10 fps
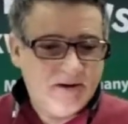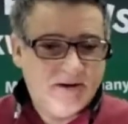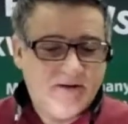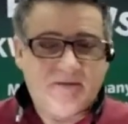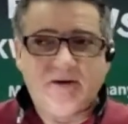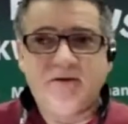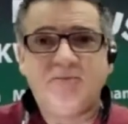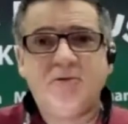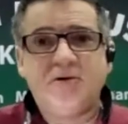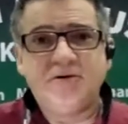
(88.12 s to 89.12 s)
Now very
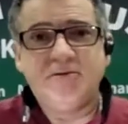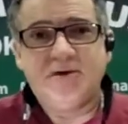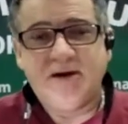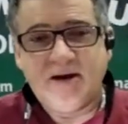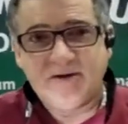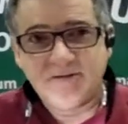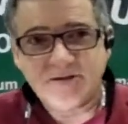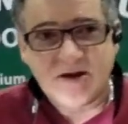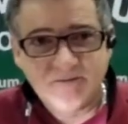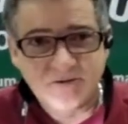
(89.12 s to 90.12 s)
importantly, my handles
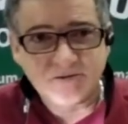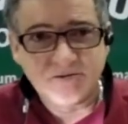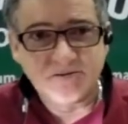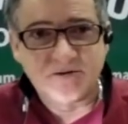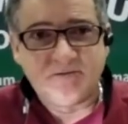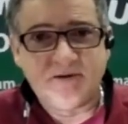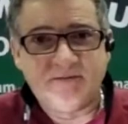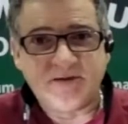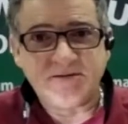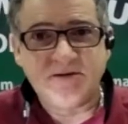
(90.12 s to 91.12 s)
have no screws or
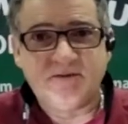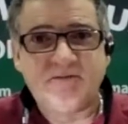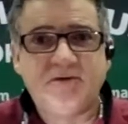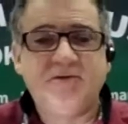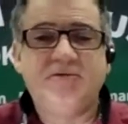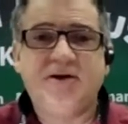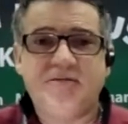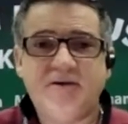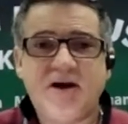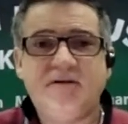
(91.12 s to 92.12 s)
rivets, therefore it will
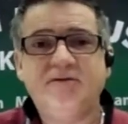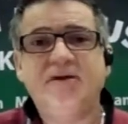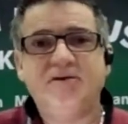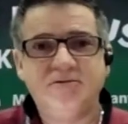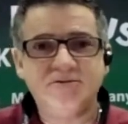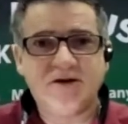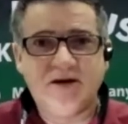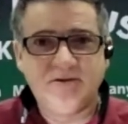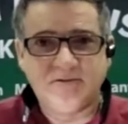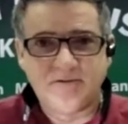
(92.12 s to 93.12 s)
never ever get a loose
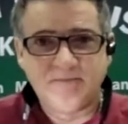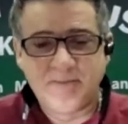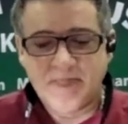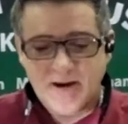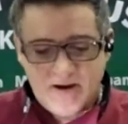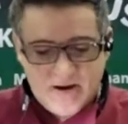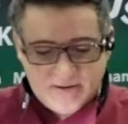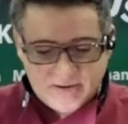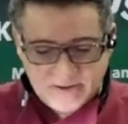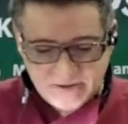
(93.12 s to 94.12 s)
handle.
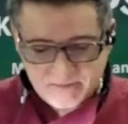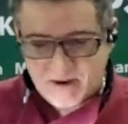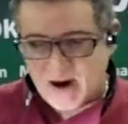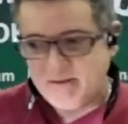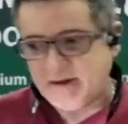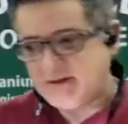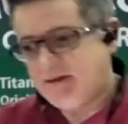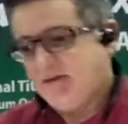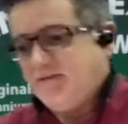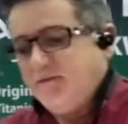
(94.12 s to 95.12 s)
The lids are Pyrex
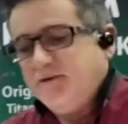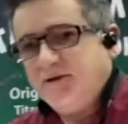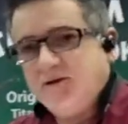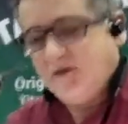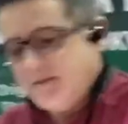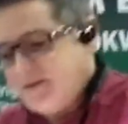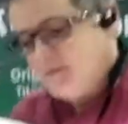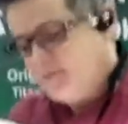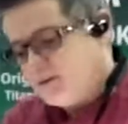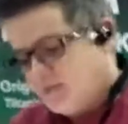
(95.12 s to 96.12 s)
see-through, you can always see what's